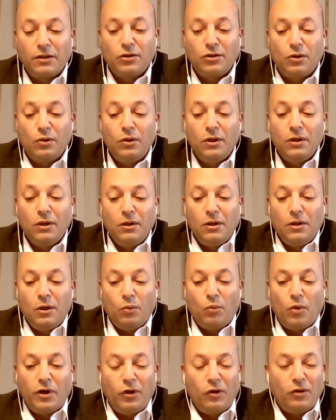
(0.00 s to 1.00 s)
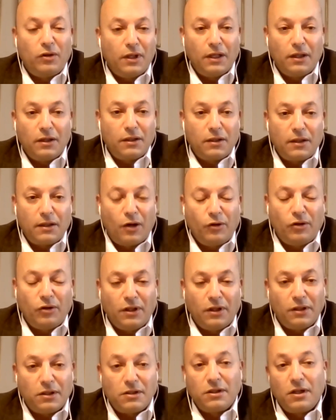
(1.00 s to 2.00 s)
So what do you think, how do you
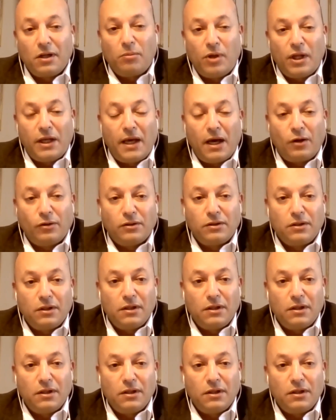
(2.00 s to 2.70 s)
think this is going to play out?